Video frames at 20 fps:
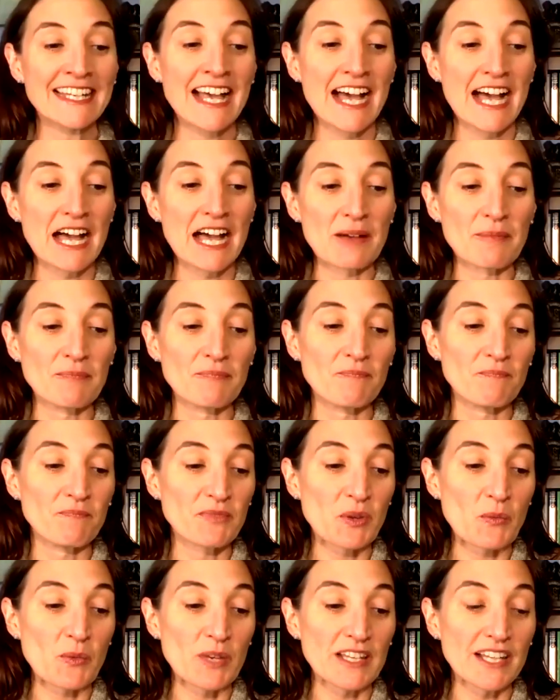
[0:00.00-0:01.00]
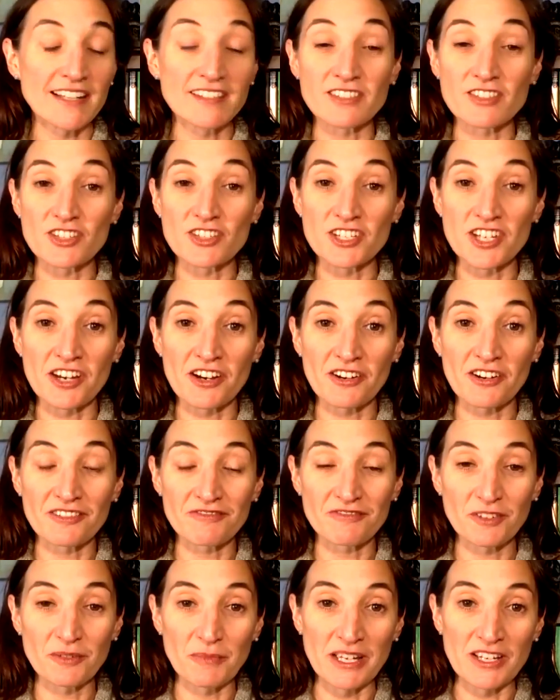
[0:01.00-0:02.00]
Um, we like to share
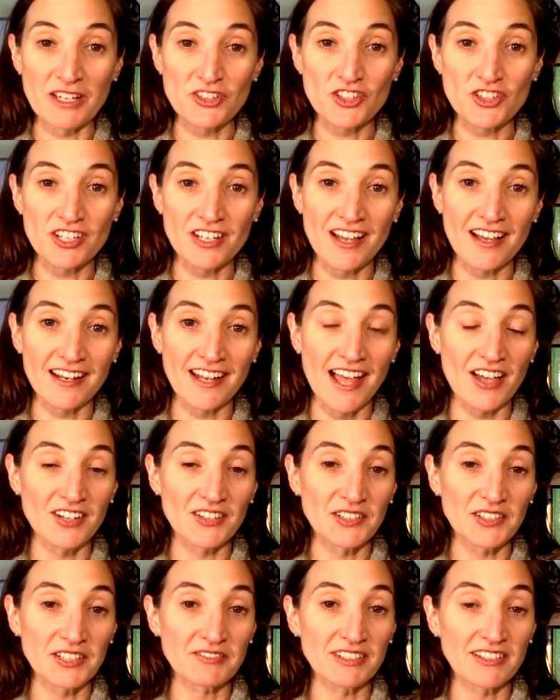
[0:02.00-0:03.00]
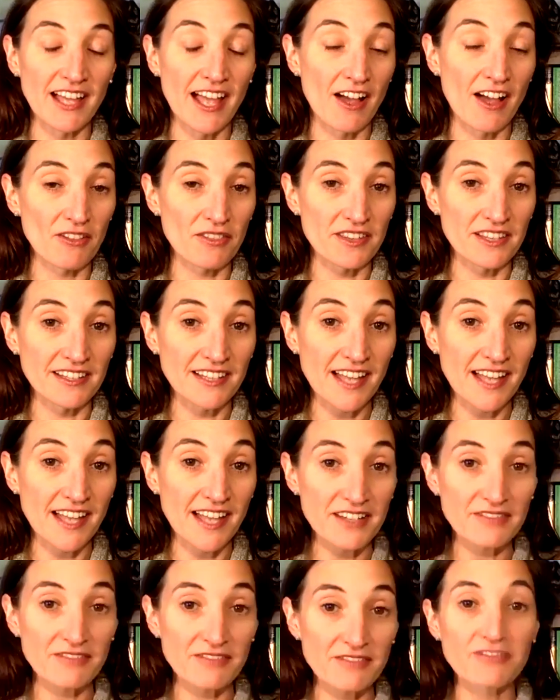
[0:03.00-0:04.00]
information on how to live a healthy
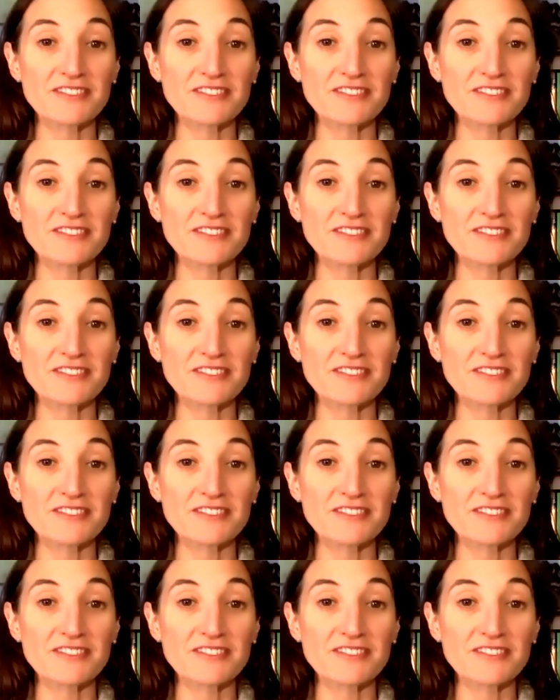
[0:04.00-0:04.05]
life,